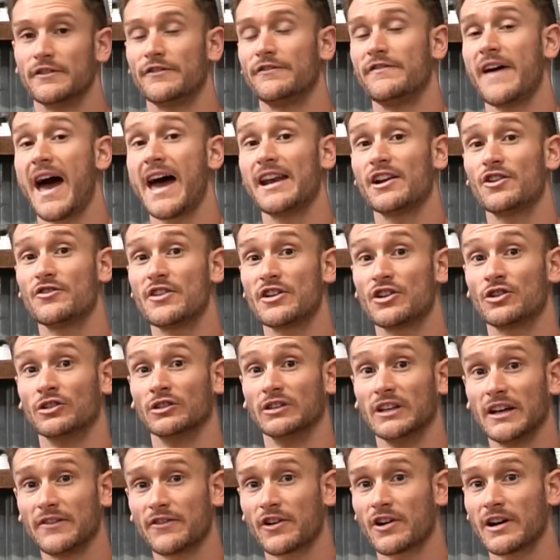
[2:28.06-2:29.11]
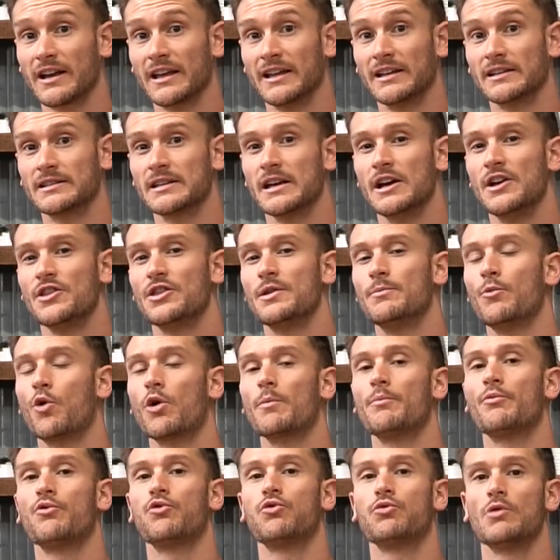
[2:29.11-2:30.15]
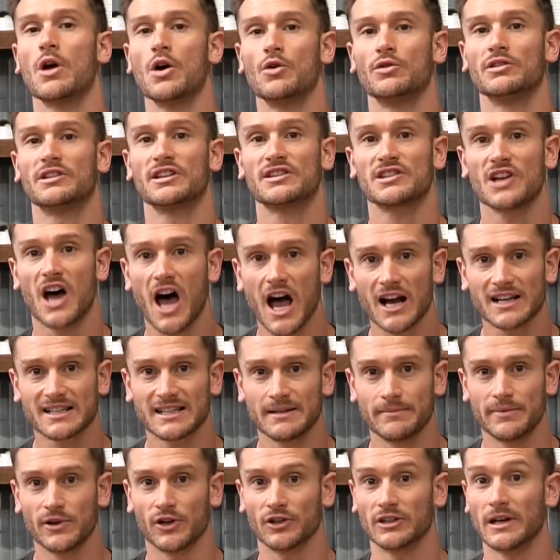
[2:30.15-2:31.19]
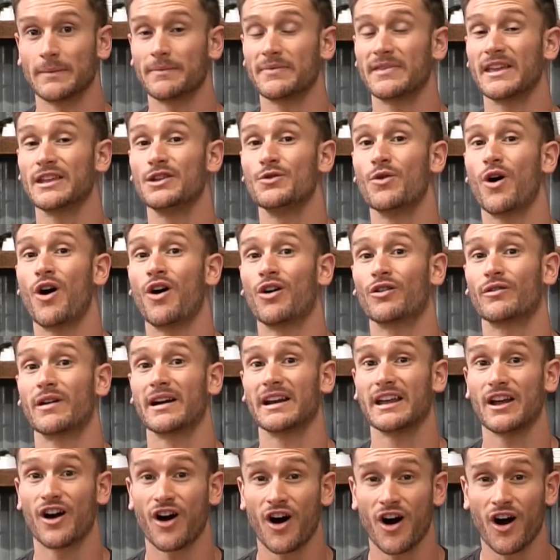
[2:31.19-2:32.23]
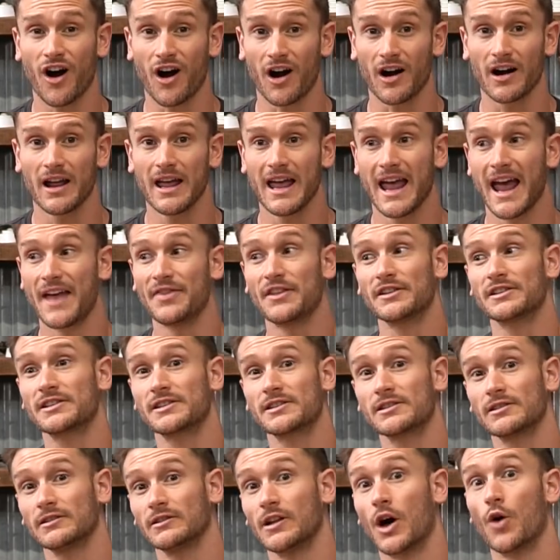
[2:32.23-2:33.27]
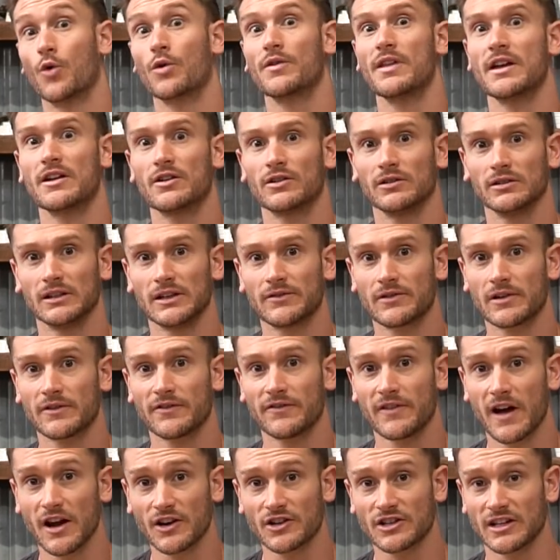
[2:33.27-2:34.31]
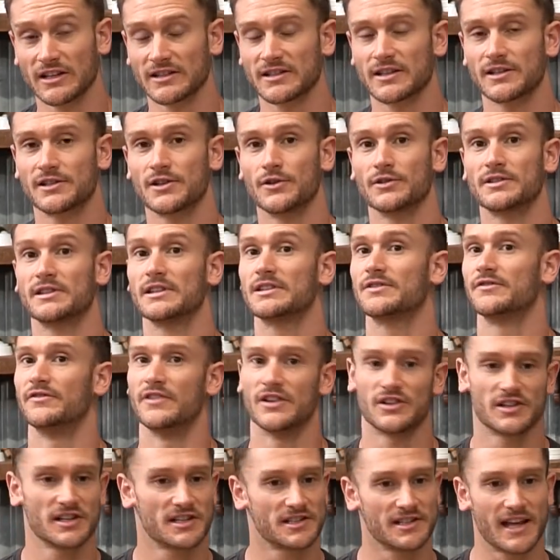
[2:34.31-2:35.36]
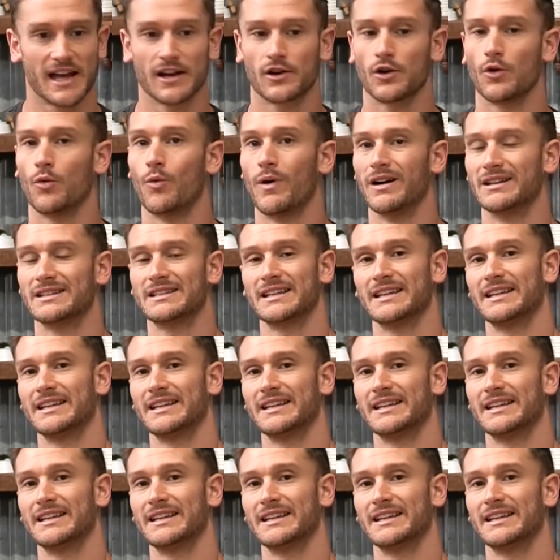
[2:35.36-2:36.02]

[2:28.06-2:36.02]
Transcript: the fattier that your liver is, the more prone to toxin buildup that you already are, and the slower that your liver functions. So it's this vicious cycle once